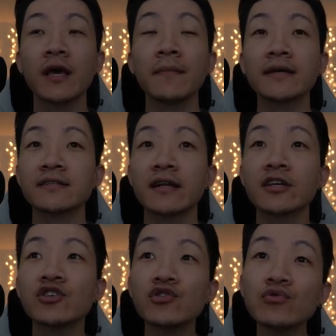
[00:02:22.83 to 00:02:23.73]
it makes a
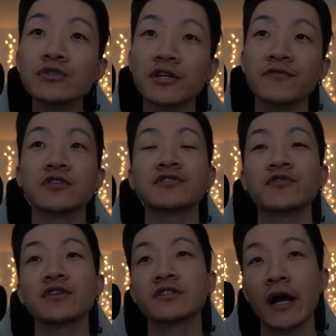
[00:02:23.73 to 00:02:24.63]
huge difference for
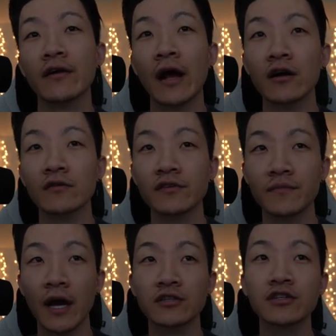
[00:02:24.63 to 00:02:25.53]
the entire outcome of the
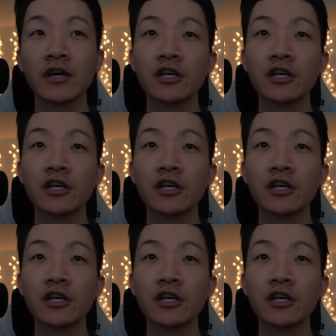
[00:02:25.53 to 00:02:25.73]
match.